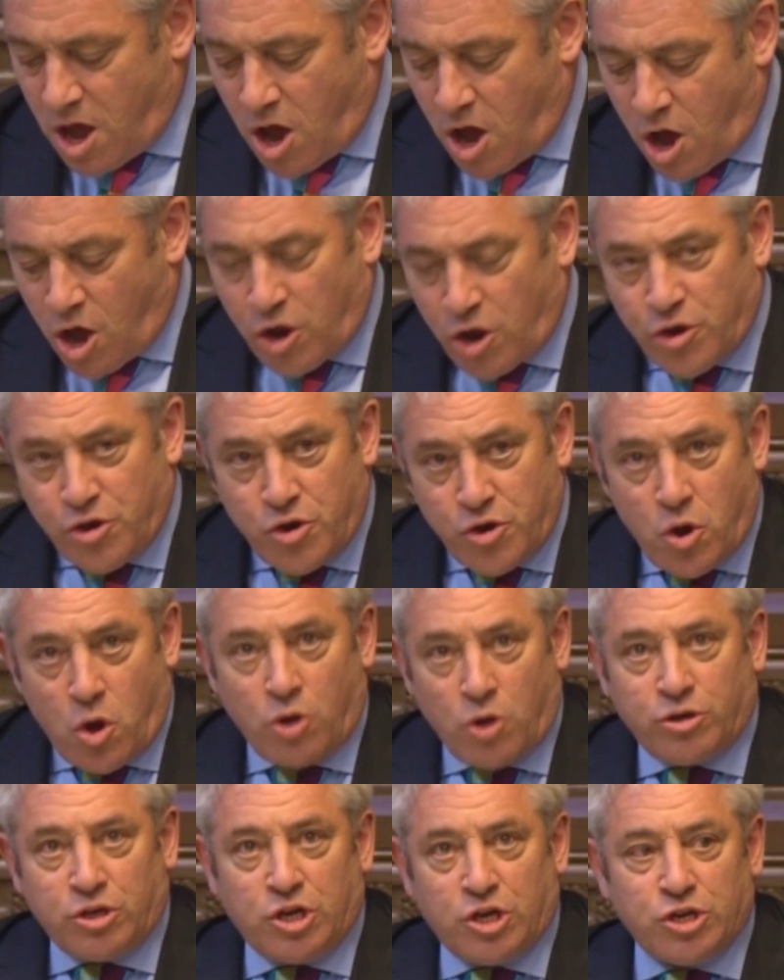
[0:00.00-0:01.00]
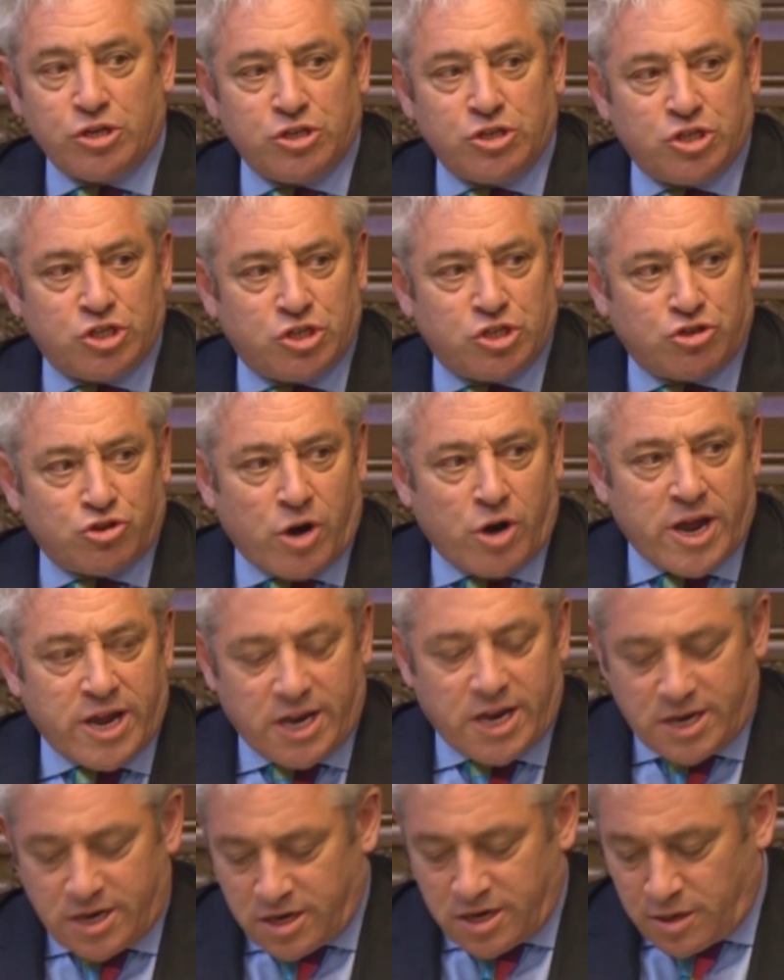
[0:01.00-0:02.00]
are not
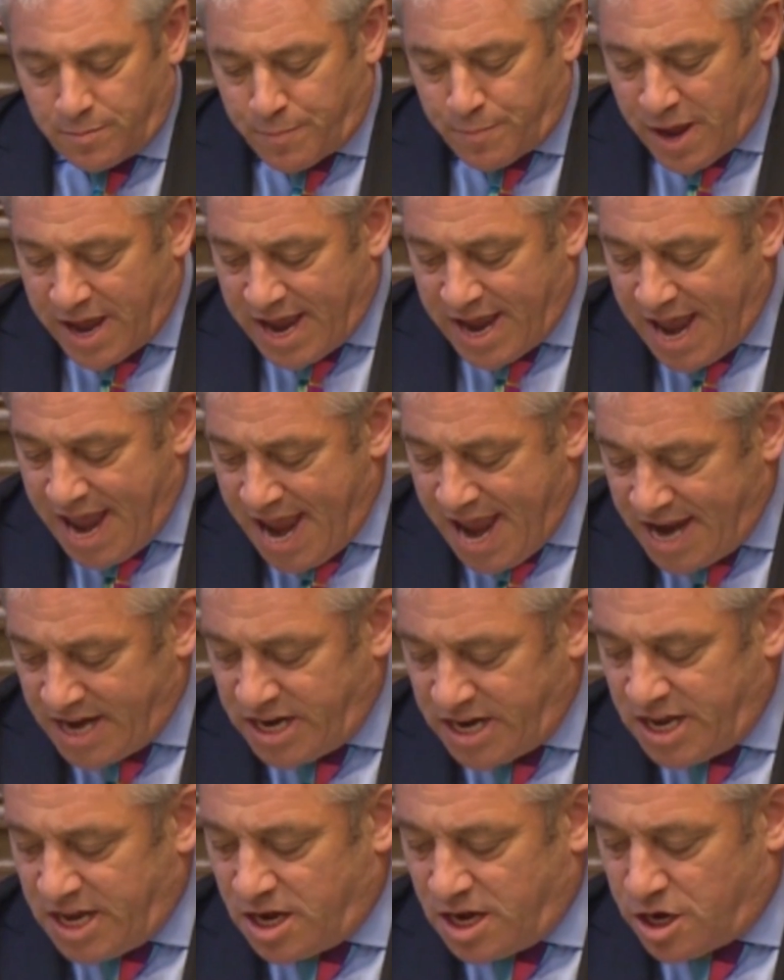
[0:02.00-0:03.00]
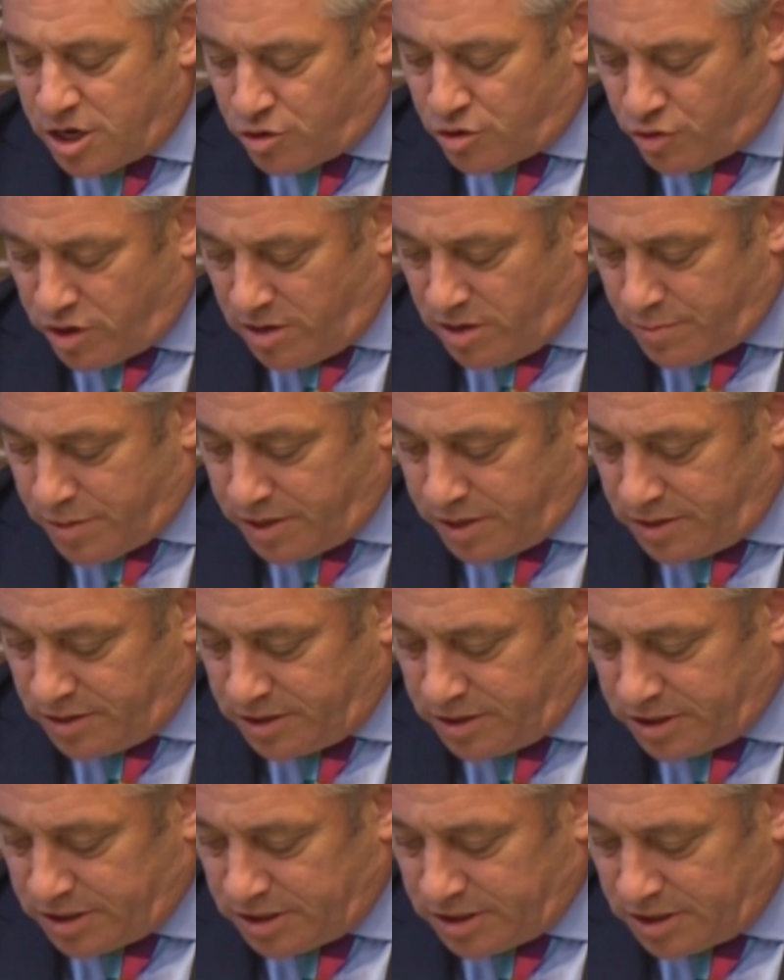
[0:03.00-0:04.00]
constrained by any
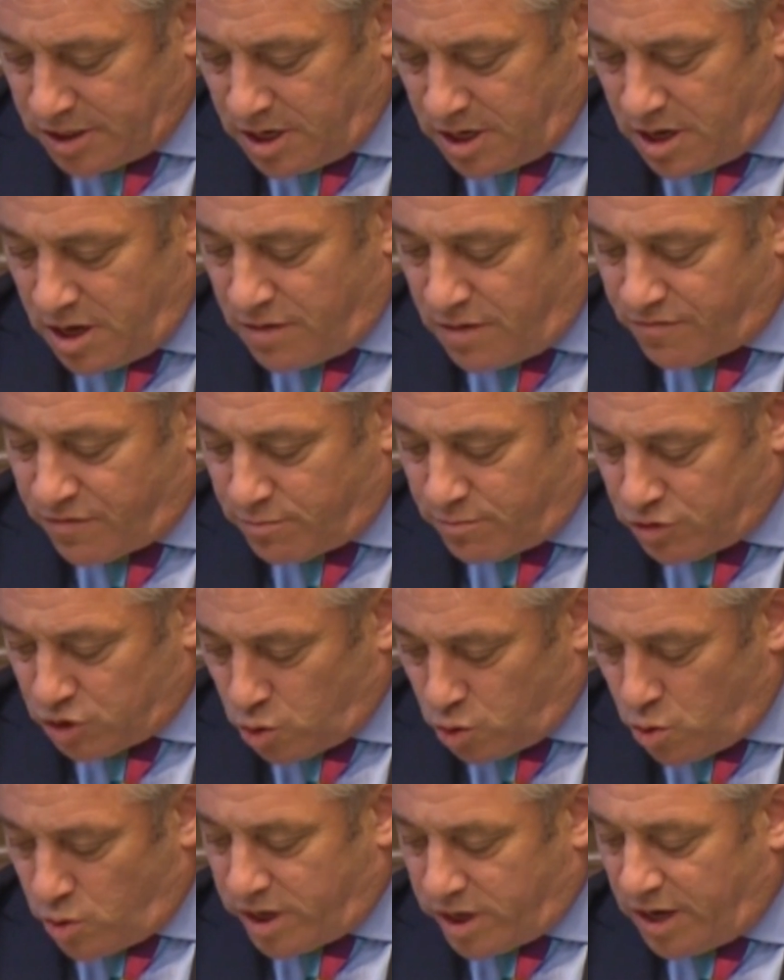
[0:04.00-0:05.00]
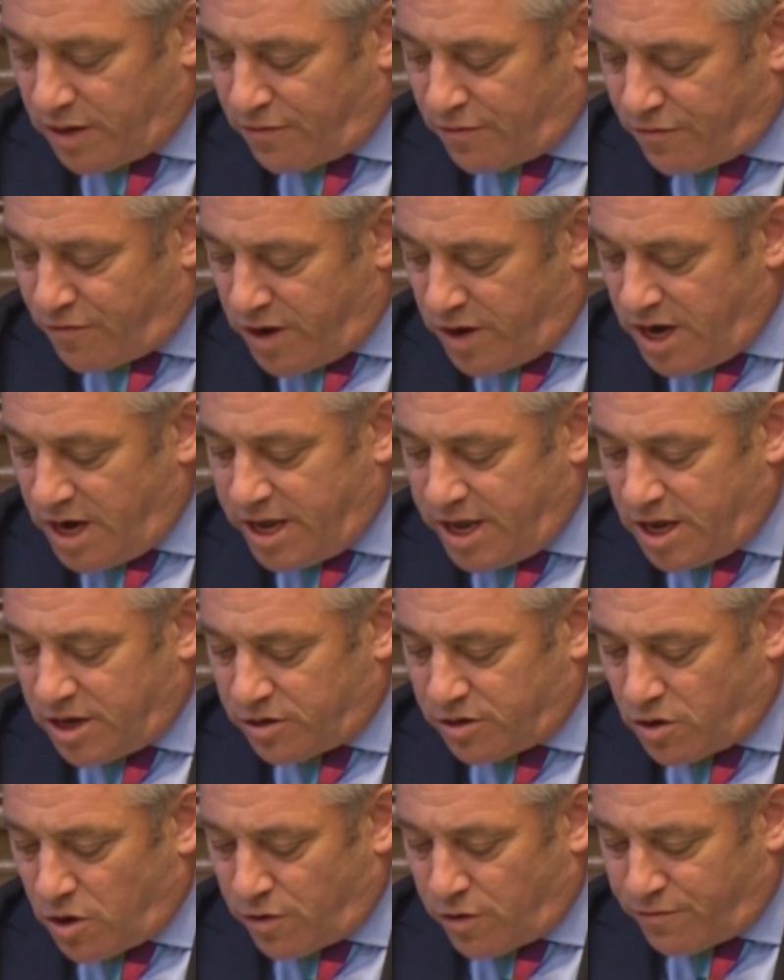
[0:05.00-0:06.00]
agreements from talking freely
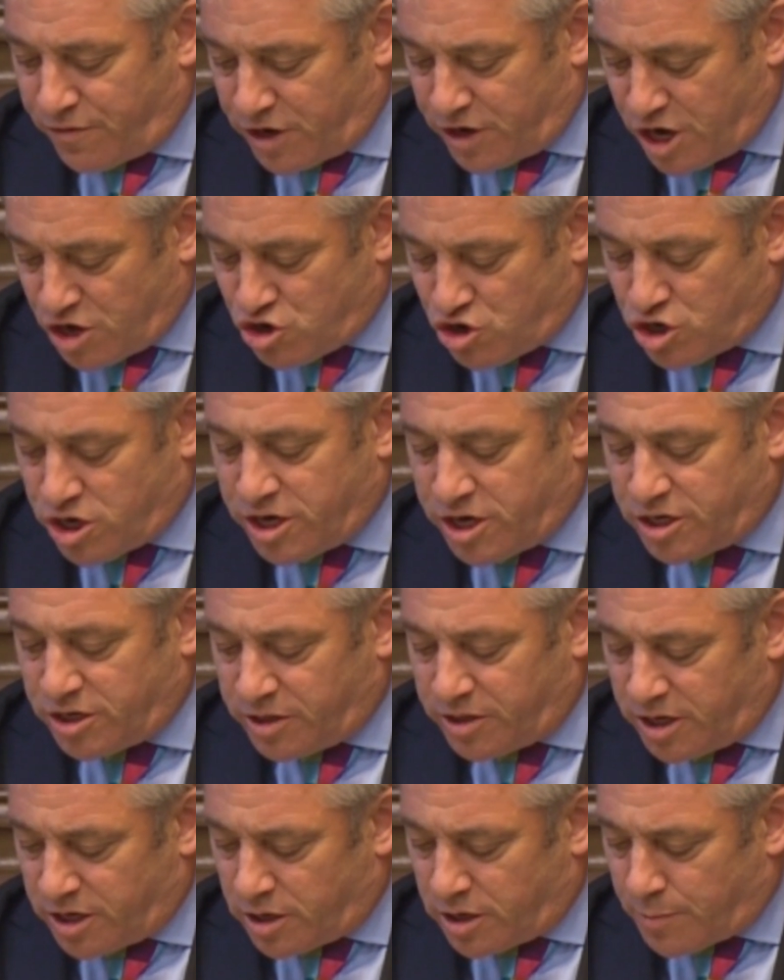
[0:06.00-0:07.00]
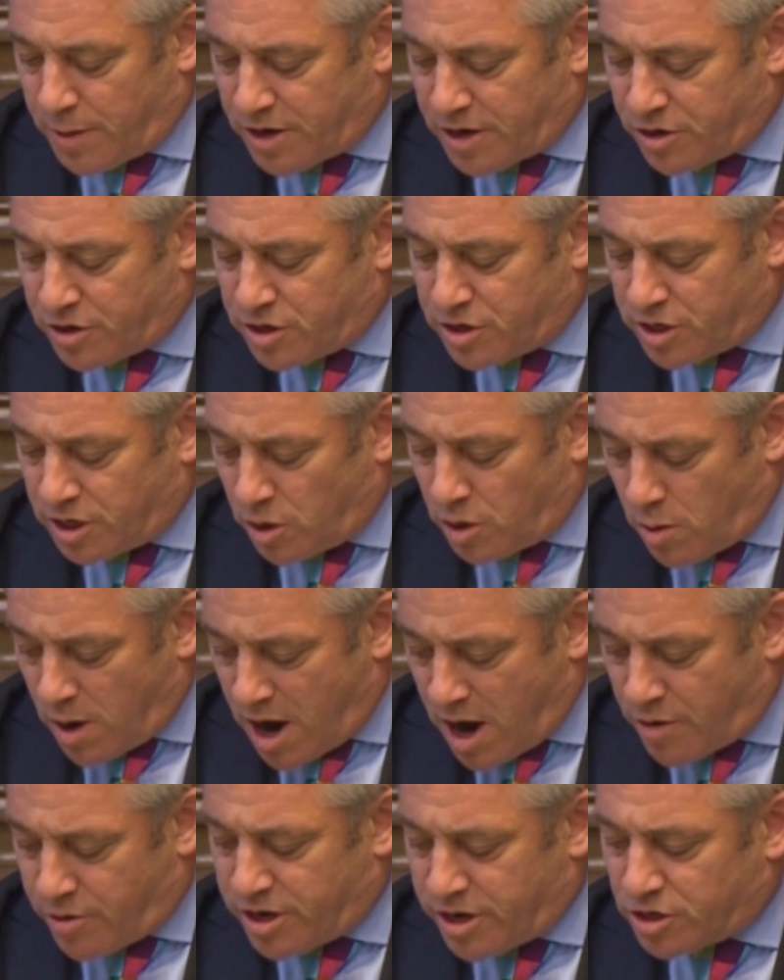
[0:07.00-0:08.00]
and confidentially to the independent
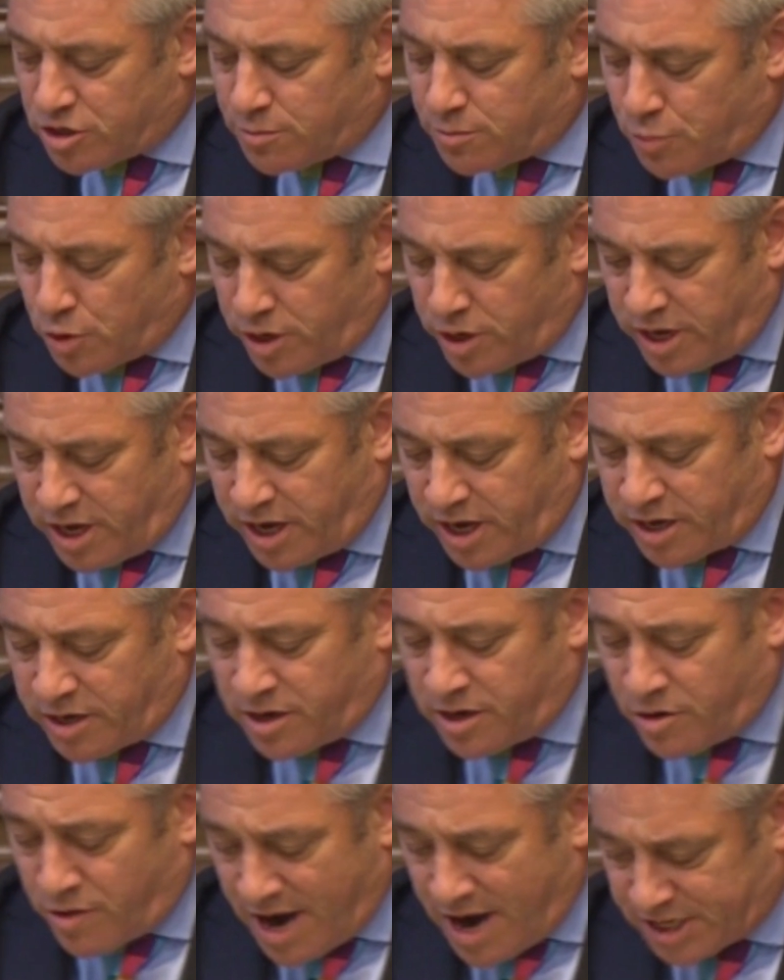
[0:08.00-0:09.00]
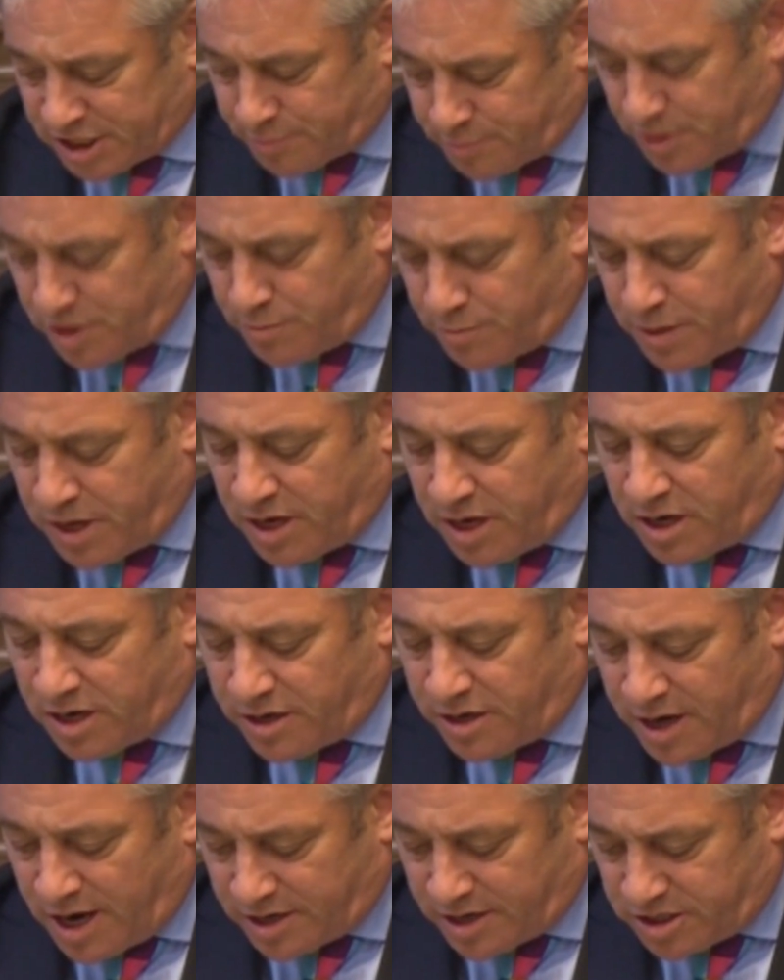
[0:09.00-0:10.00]
inquiry into bullying and harassment being
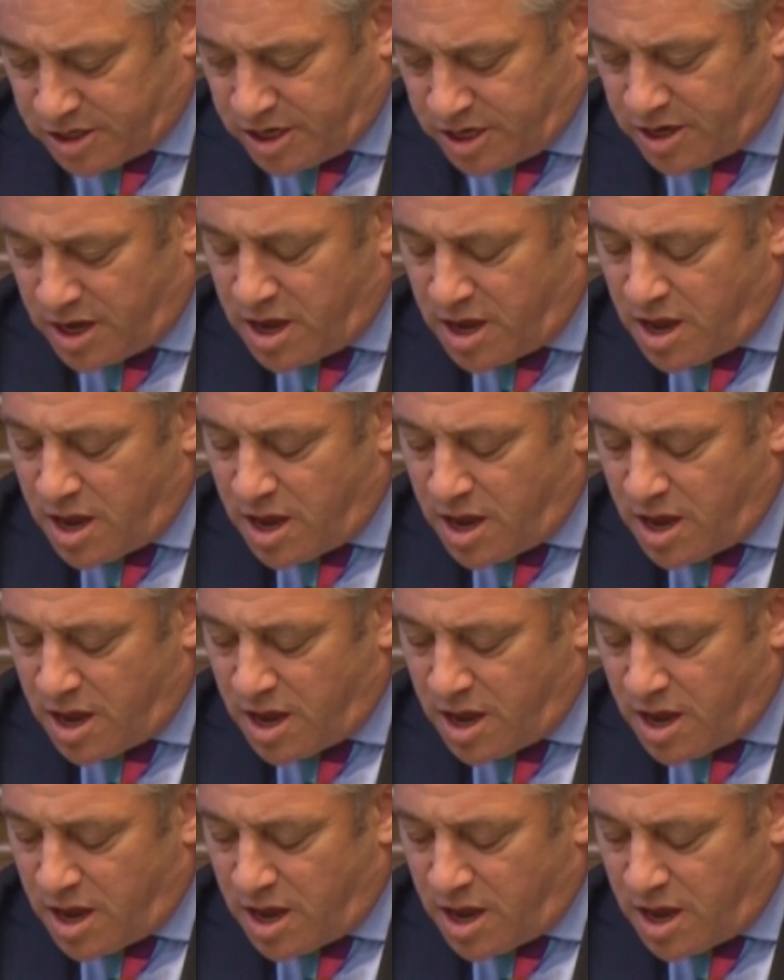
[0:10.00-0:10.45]
conducted